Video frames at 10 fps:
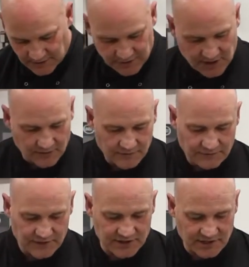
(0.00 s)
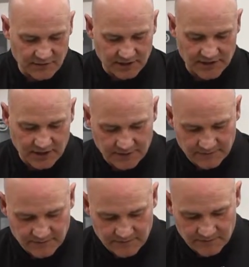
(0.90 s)
So first thing we do,
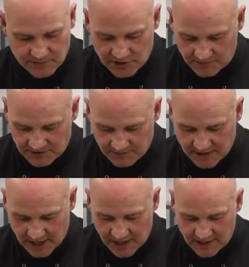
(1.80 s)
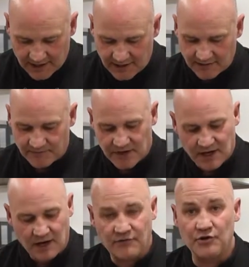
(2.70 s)
chop some garlic.
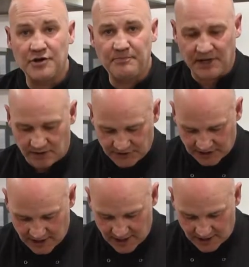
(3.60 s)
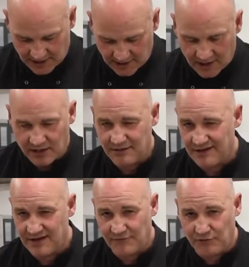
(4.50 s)
I've already peeled the garlic.
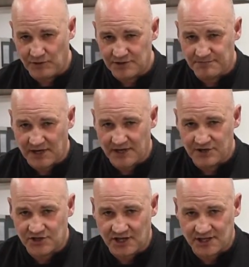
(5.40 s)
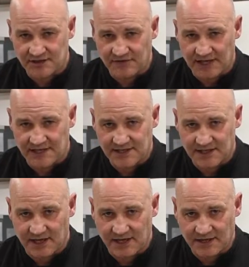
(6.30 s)
If you want to buy the jars of lazy
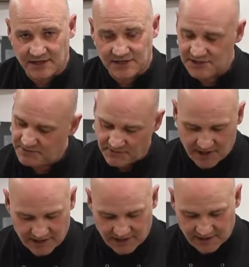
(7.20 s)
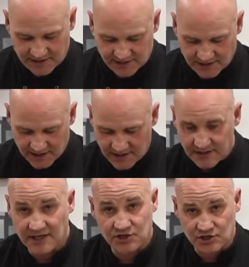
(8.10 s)
garlic in the supermarkets, that's